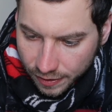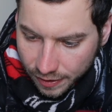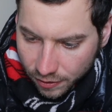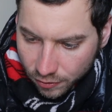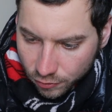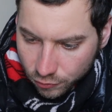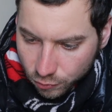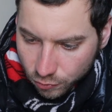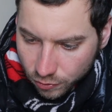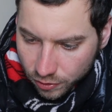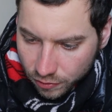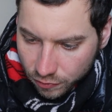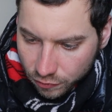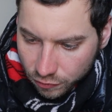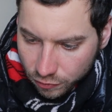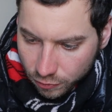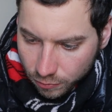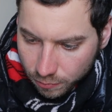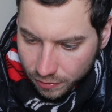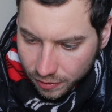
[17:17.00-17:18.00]
Harris would
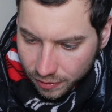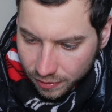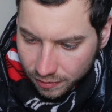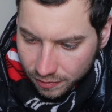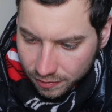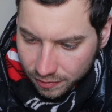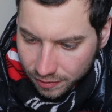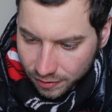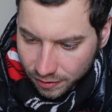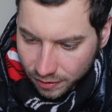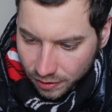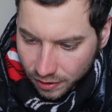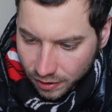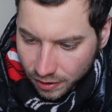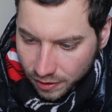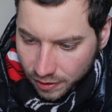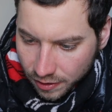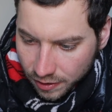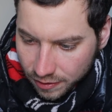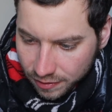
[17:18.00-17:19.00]
assume the
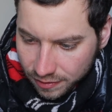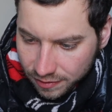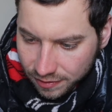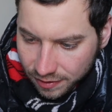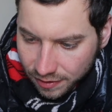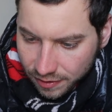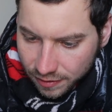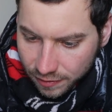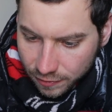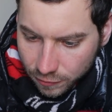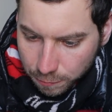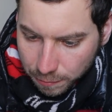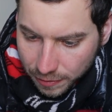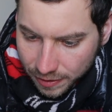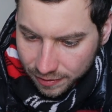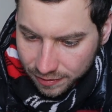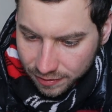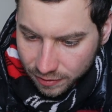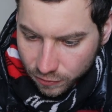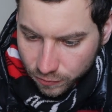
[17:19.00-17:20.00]
descendants
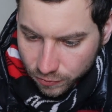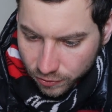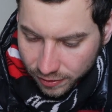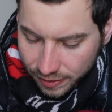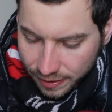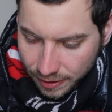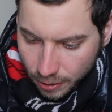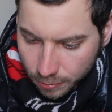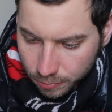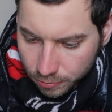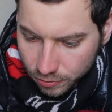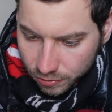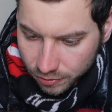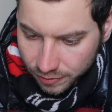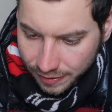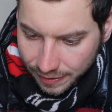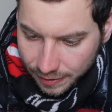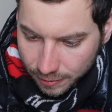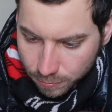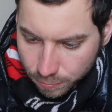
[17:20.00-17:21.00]
basis for capital
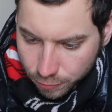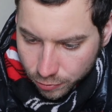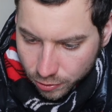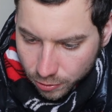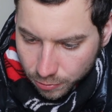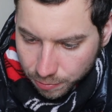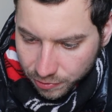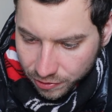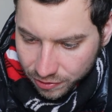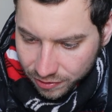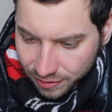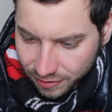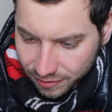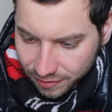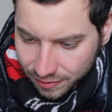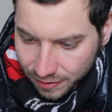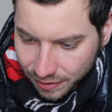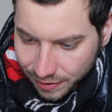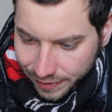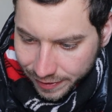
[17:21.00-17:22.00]
gain
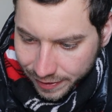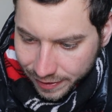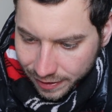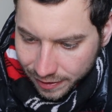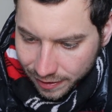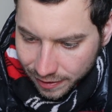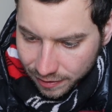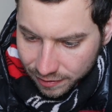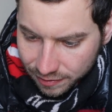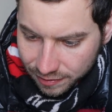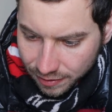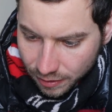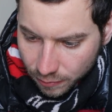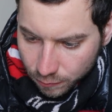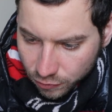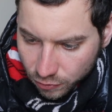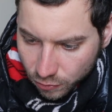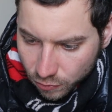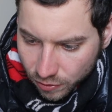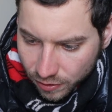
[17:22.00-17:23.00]
purposes.
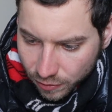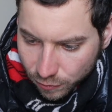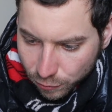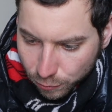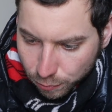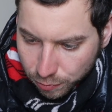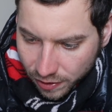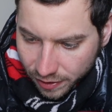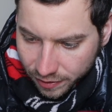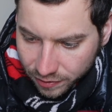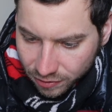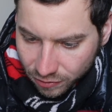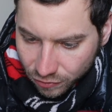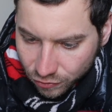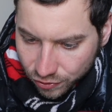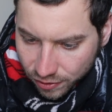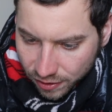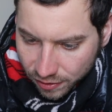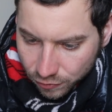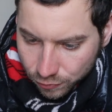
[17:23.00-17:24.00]
Exemption would have applied to
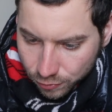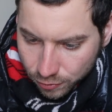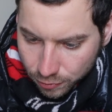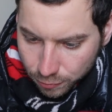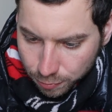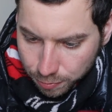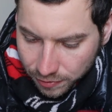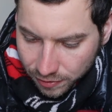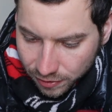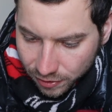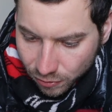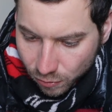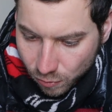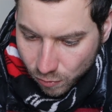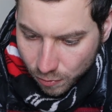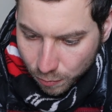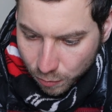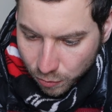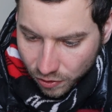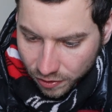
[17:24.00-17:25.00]
transfers below
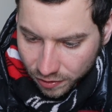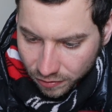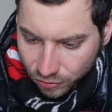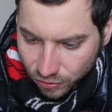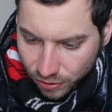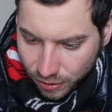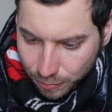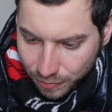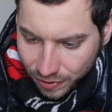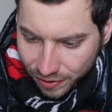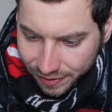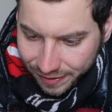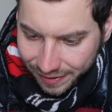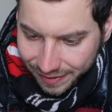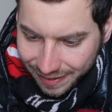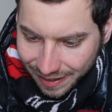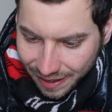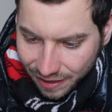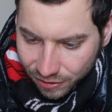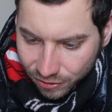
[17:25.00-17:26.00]
$1.3
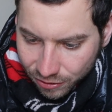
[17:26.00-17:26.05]
million